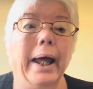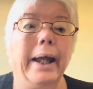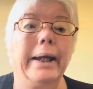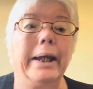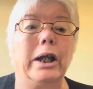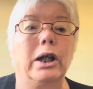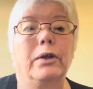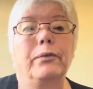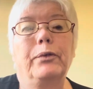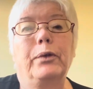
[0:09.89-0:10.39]

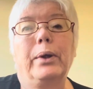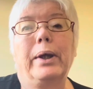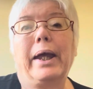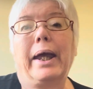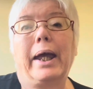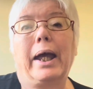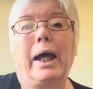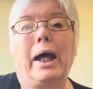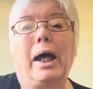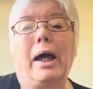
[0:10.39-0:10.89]
Now if you
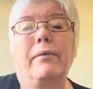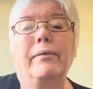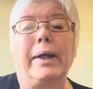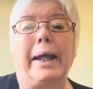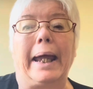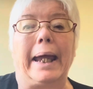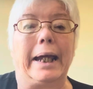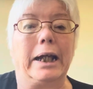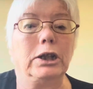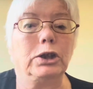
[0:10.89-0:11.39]
have
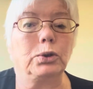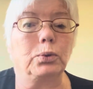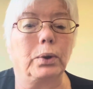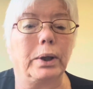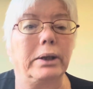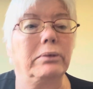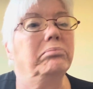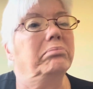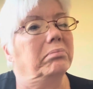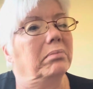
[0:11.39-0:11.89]

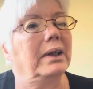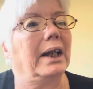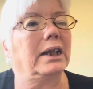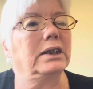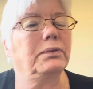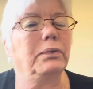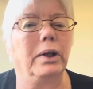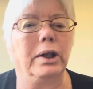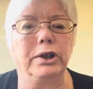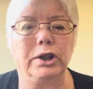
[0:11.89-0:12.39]
Android, that's
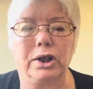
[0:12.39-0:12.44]
fine,